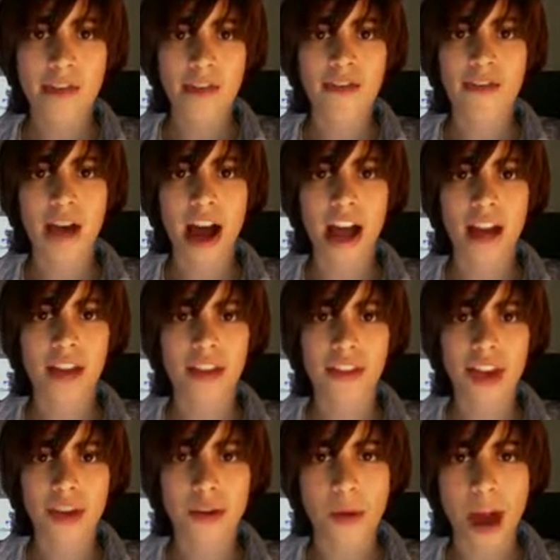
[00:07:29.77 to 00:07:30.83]
file
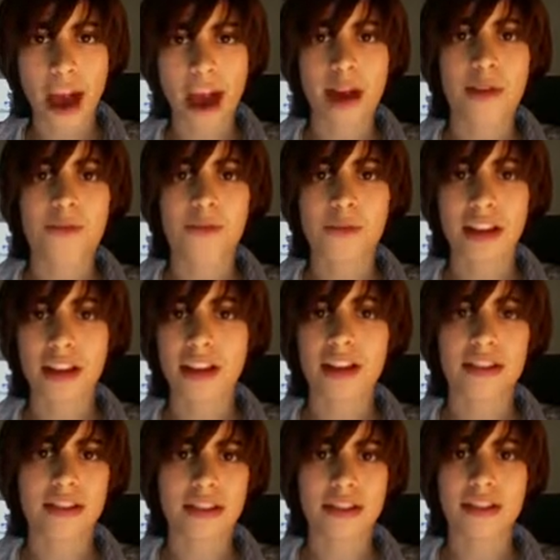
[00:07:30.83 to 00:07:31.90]
that you have
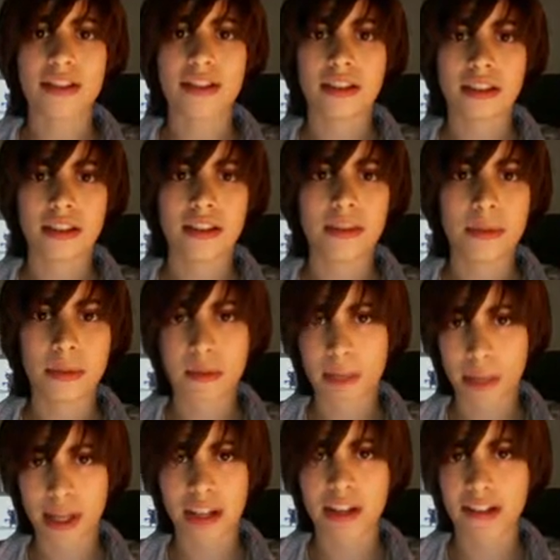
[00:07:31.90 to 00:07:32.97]
because it's going to be
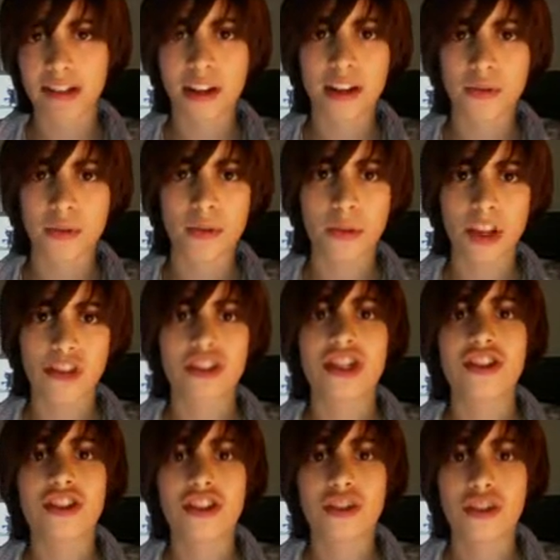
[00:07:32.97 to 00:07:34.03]
replaced, and if you want to
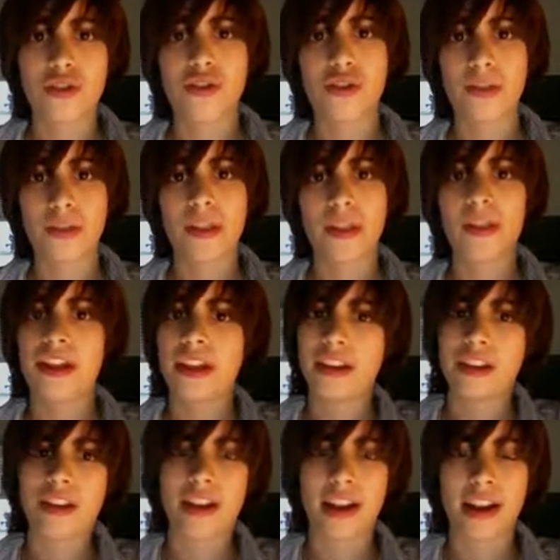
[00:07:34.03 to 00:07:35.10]
change it to normal, then
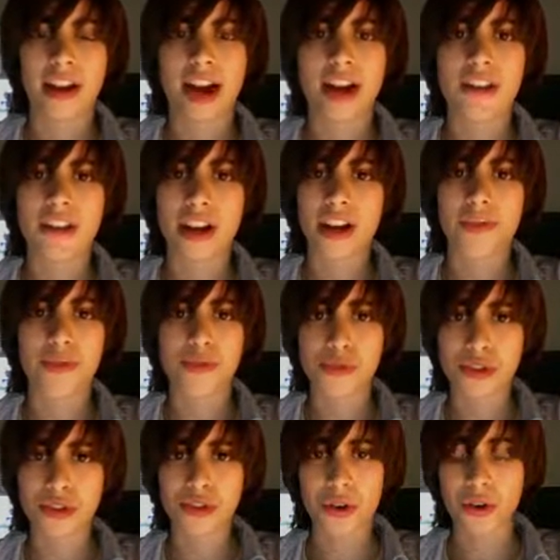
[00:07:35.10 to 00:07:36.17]
you're going to either have to
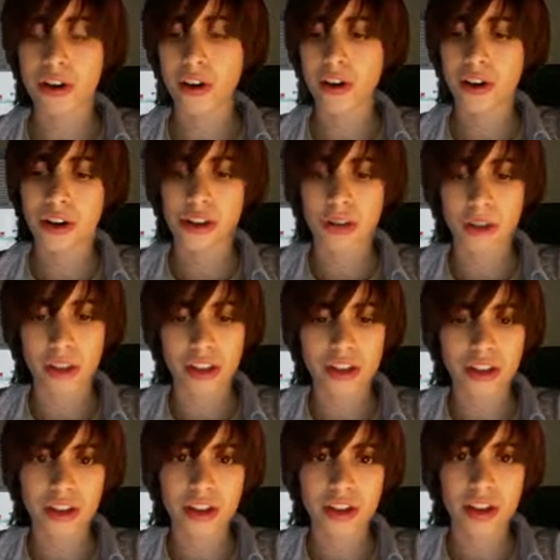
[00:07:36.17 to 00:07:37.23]
restore it or do this.
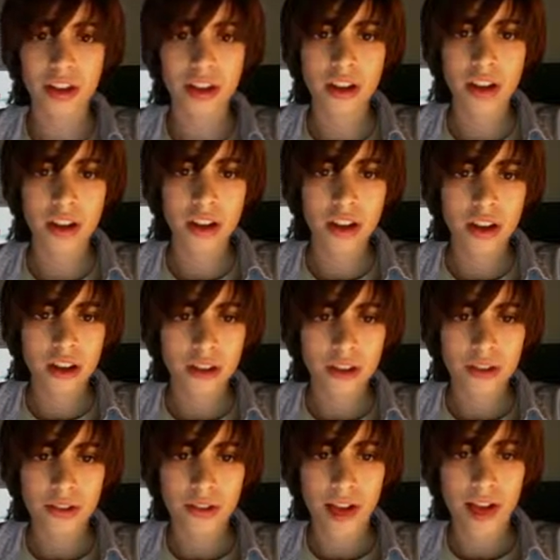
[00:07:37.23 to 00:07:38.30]

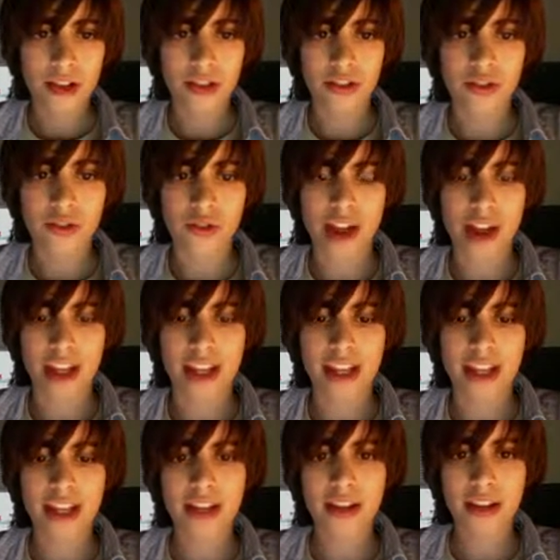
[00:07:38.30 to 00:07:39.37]
So now you just drag it
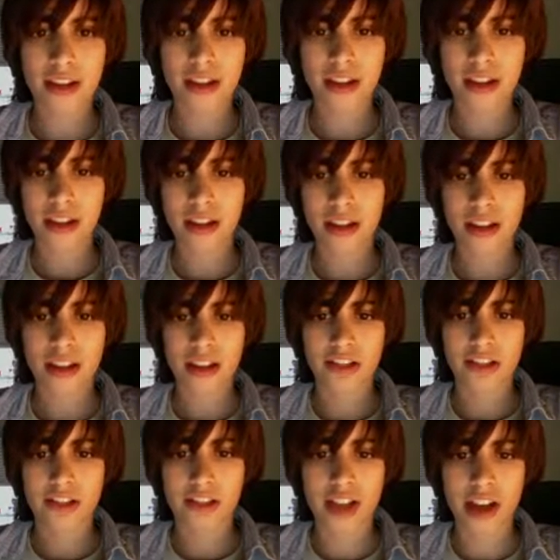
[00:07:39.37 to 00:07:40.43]
in. I
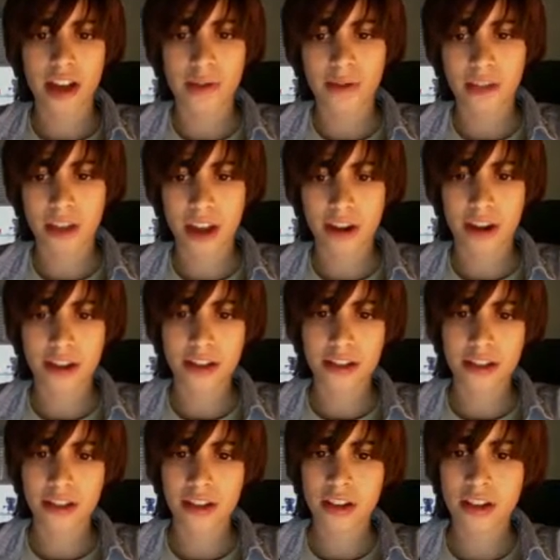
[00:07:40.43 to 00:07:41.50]
should have, there it is.
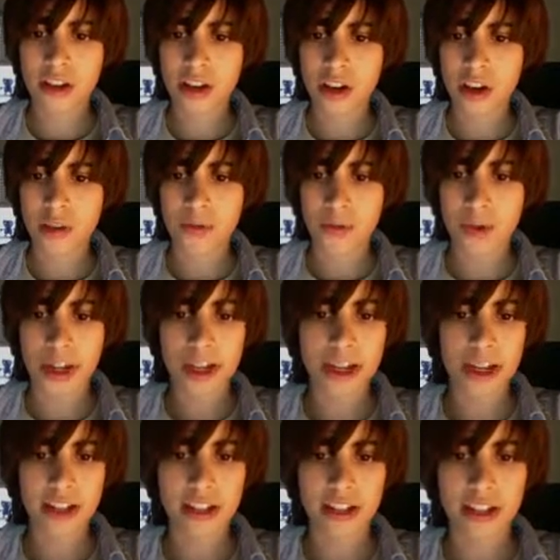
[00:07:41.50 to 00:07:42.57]
Overwrite,
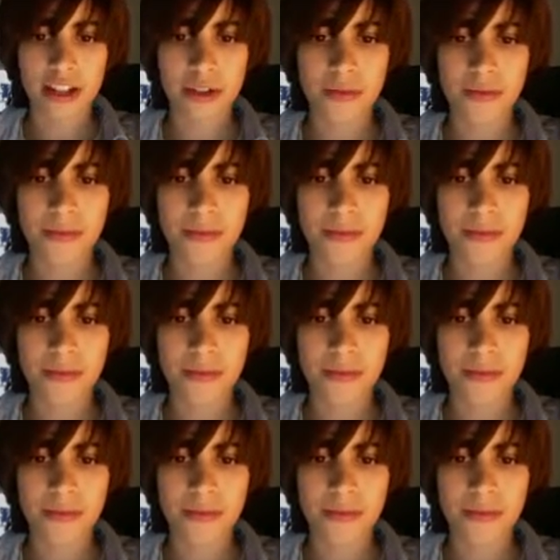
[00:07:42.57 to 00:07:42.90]
continue.